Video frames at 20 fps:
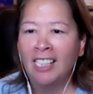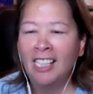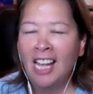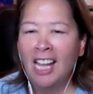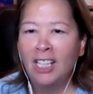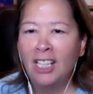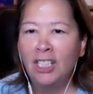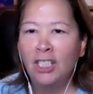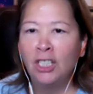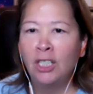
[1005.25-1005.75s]

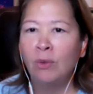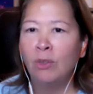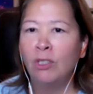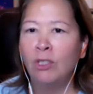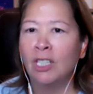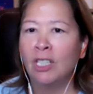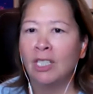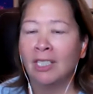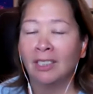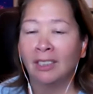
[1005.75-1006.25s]
And she would
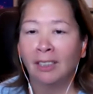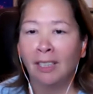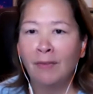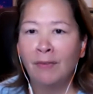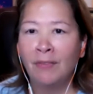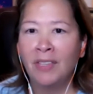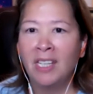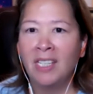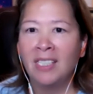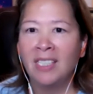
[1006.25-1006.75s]
just hmm. lift
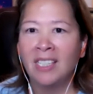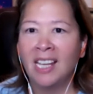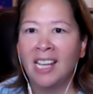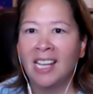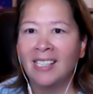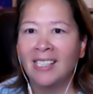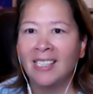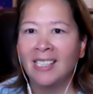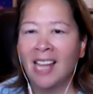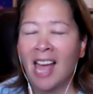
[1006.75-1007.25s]
these
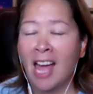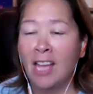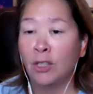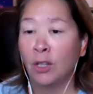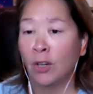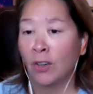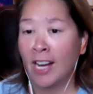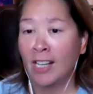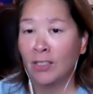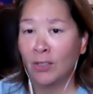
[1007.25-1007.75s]
things as
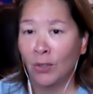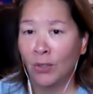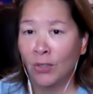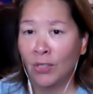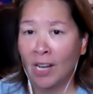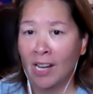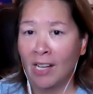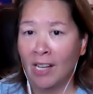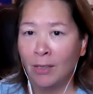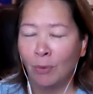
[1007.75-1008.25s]
her
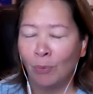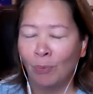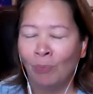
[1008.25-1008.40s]
exercise.